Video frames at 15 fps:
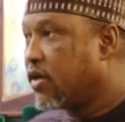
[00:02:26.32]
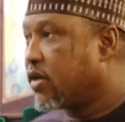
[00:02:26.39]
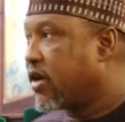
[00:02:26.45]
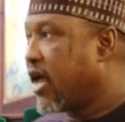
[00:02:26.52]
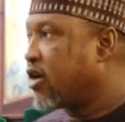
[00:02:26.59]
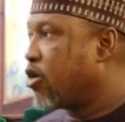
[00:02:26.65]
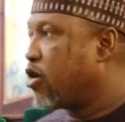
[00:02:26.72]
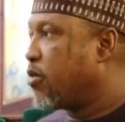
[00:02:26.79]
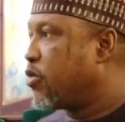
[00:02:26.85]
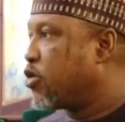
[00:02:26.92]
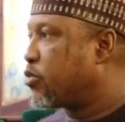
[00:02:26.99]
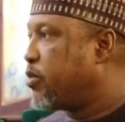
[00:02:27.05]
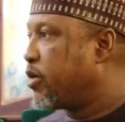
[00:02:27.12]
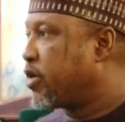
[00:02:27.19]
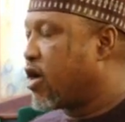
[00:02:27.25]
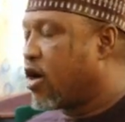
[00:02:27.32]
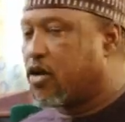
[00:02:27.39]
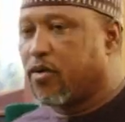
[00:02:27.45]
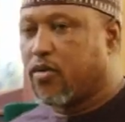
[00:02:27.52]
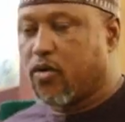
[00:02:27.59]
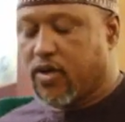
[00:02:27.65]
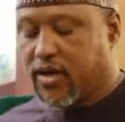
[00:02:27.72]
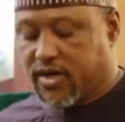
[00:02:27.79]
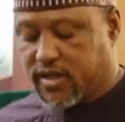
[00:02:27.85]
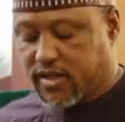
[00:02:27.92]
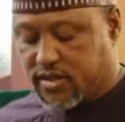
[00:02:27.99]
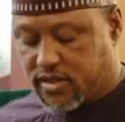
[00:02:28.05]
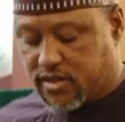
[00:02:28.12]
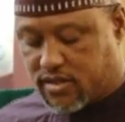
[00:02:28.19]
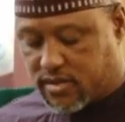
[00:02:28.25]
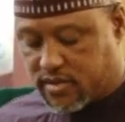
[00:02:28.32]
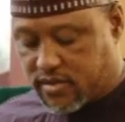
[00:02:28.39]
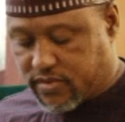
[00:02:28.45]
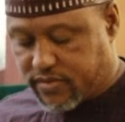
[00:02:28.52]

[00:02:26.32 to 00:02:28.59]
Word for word: Right Honourable Speaker, Honourable colleagues,